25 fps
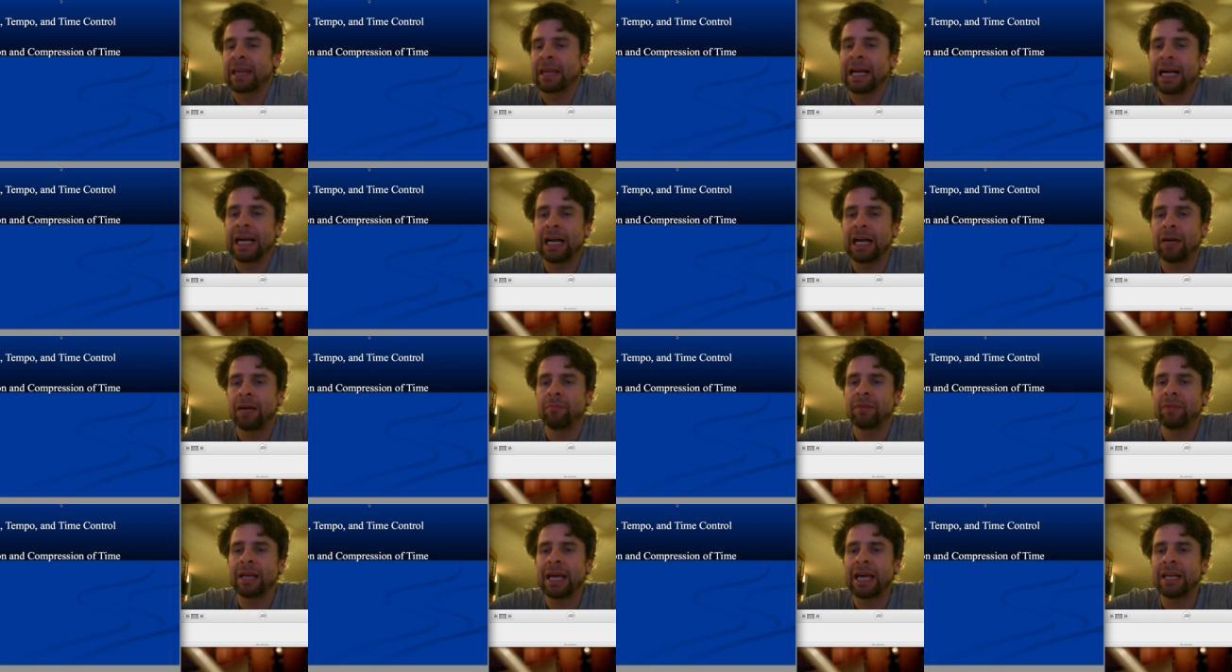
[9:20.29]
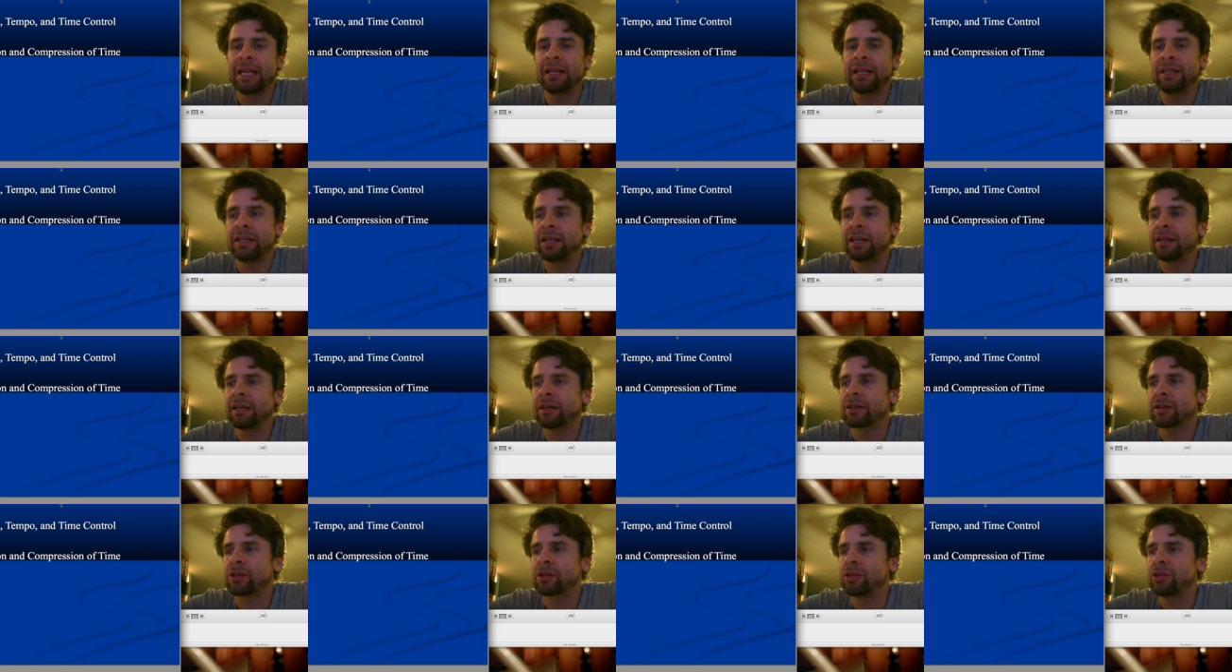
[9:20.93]

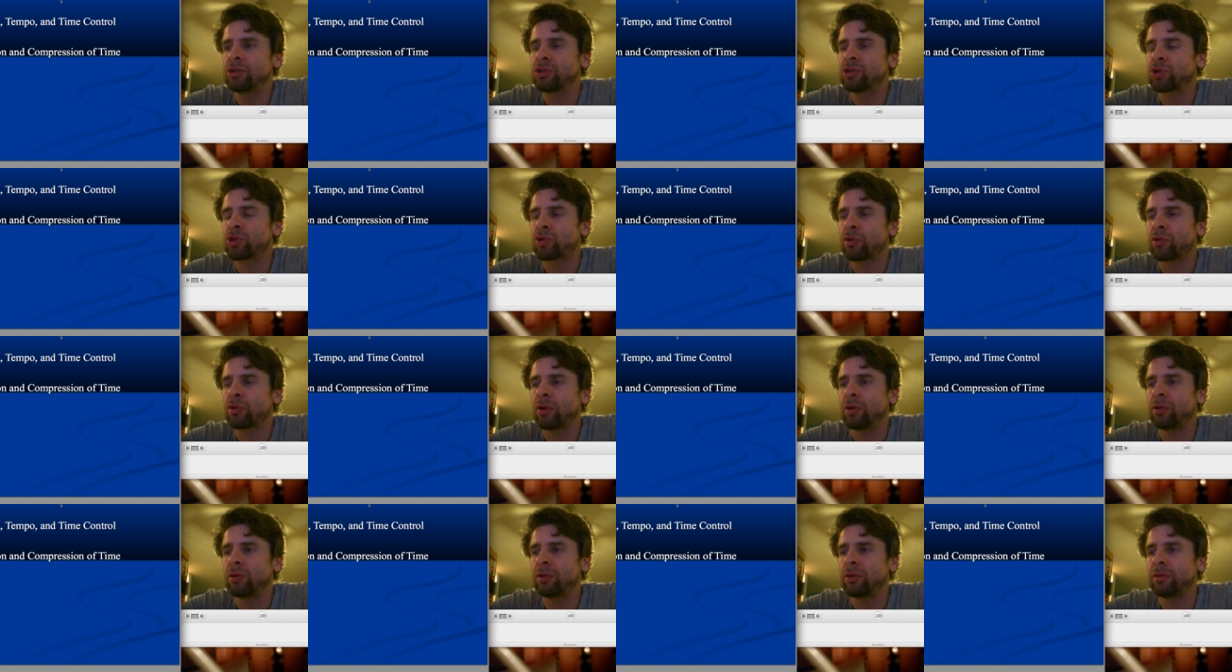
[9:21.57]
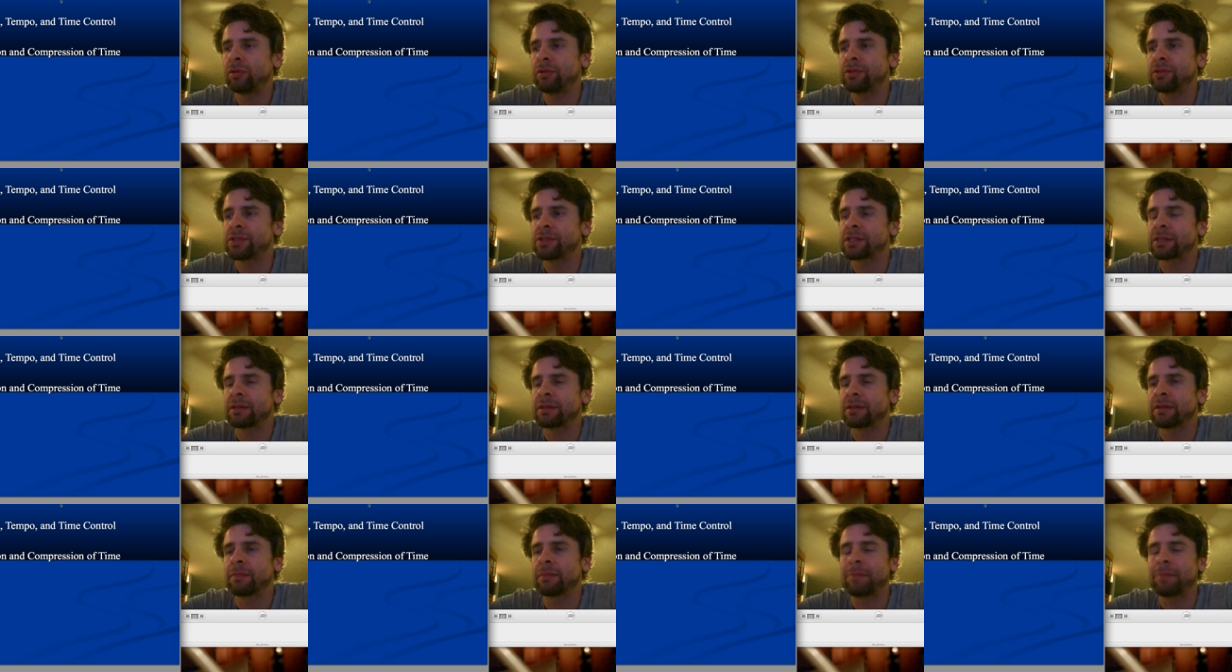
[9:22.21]
Editing controls
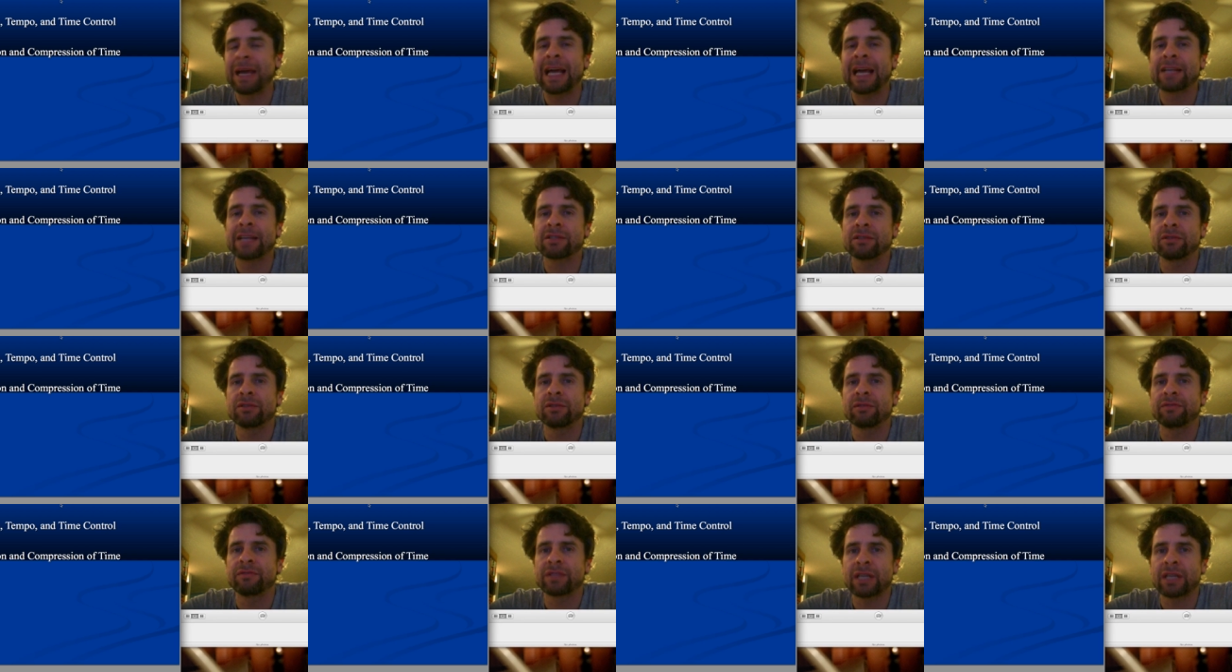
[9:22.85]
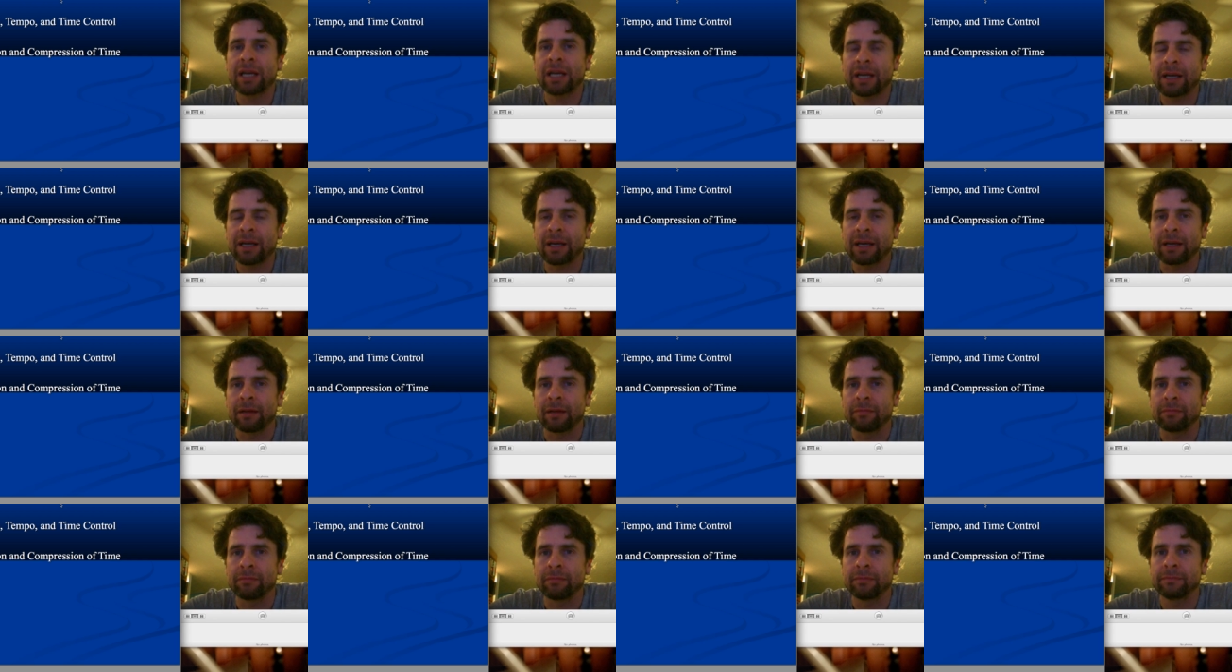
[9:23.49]
the passage of
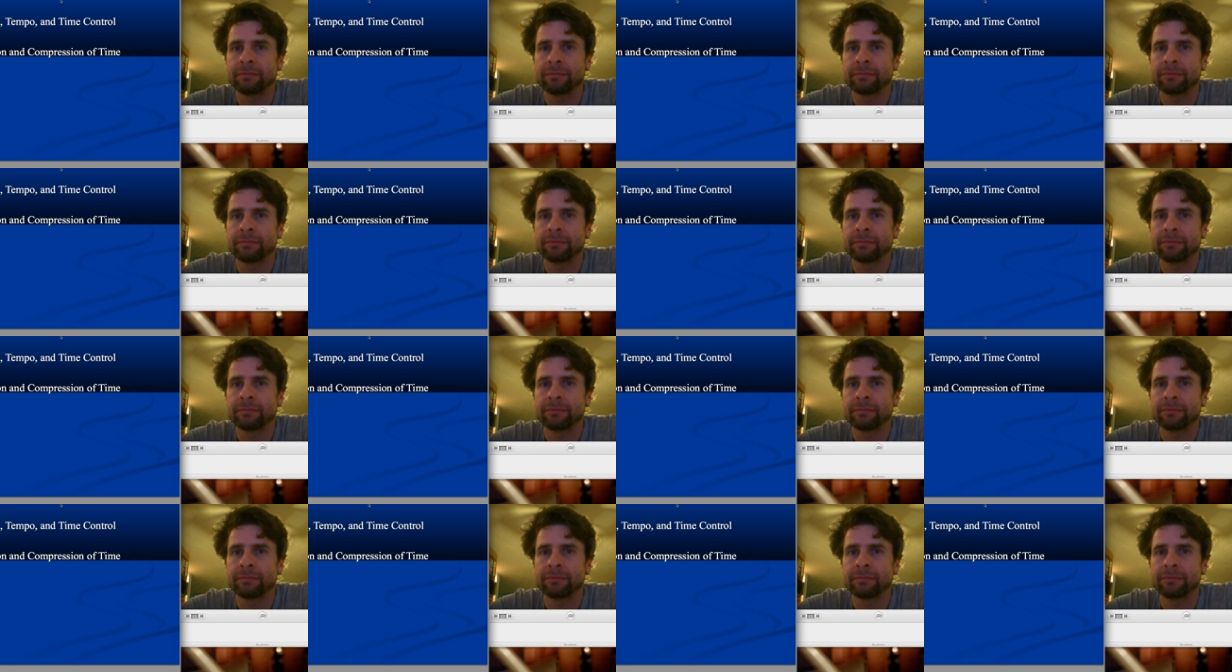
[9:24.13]
time.